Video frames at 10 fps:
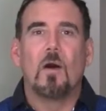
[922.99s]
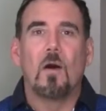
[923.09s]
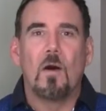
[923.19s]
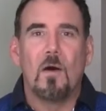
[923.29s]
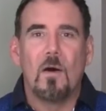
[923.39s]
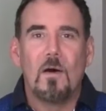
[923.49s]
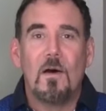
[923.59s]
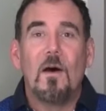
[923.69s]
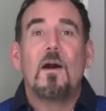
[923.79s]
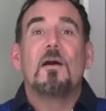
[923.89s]
Oh,
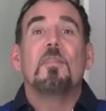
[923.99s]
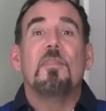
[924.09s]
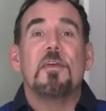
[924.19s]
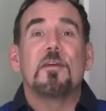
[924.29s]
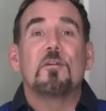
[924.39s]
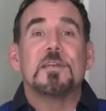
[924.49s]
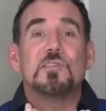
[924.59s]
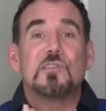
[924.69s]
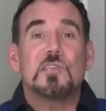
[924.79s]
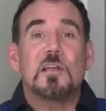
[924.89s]
there
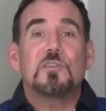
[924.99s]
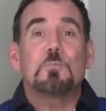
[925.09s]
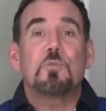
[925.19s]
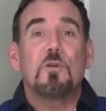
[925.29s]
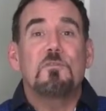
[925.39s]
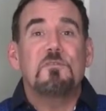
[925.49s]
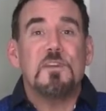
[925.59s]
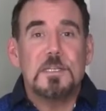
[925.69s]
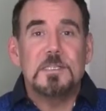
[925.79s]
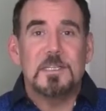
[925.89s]
is such
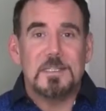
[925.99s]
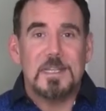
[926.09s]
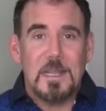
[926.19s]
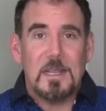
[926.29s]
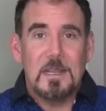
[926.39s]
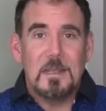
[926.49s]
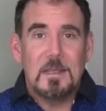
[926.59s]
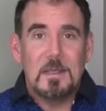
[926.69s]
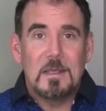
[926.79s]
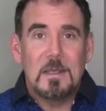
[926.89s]
profundity
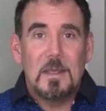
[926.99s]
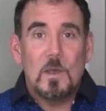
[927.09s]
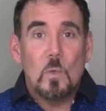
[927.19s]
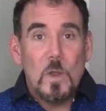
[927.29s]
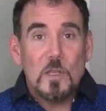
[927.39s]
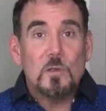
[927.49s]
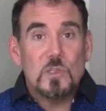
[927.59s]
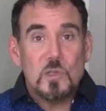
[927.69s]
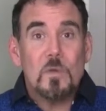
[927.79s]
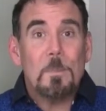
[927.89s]
when you
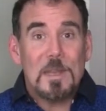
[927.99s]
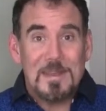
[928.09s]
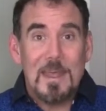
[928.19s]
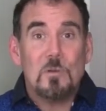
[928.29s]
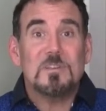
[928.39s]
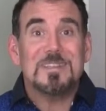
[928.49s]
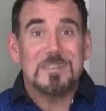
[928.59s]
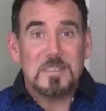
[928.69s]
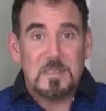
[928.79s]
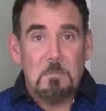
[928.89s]
strip it down to
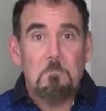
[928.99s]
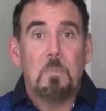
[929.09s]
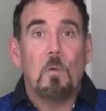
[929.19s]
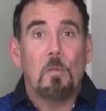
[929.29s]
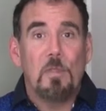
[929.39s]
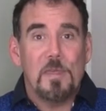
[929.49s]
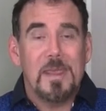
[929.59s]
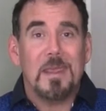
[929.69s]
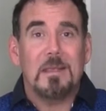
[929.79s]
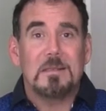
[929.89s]
simple
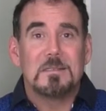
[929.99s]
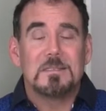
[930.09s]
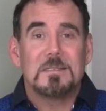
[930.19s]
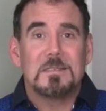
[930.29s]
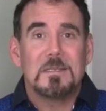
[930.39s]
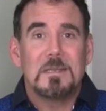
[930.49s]
things.